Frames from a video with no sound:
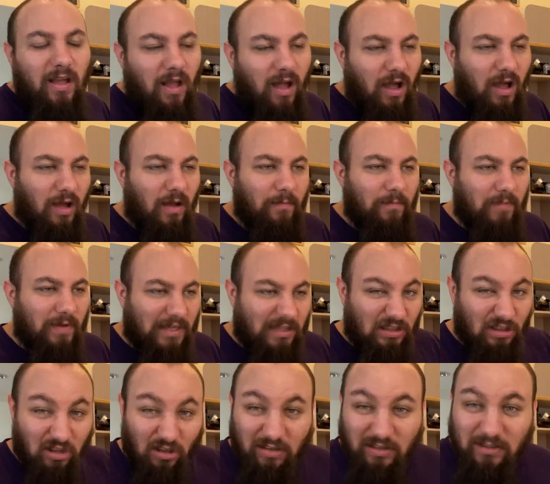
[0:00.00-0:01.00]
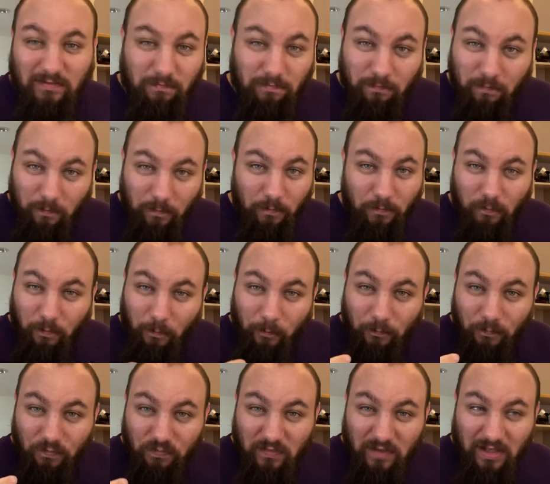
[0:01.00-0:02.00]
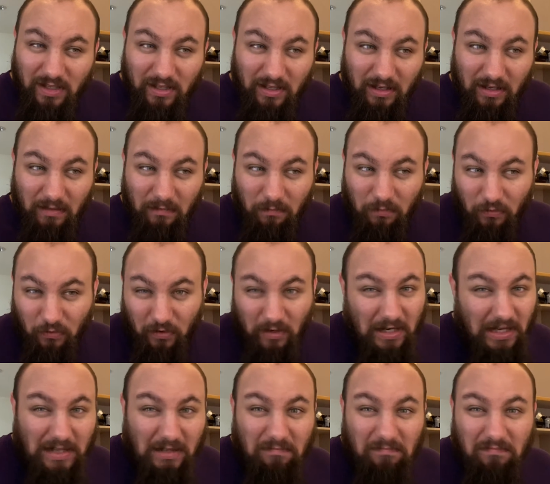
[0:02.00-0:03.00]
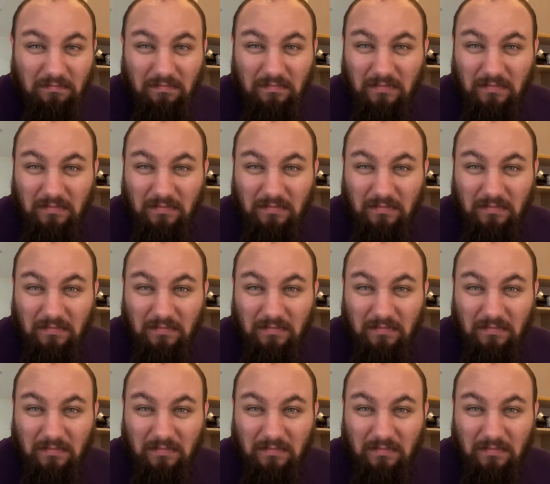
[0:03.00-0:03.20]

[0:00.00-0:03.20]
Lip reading: It looks pretty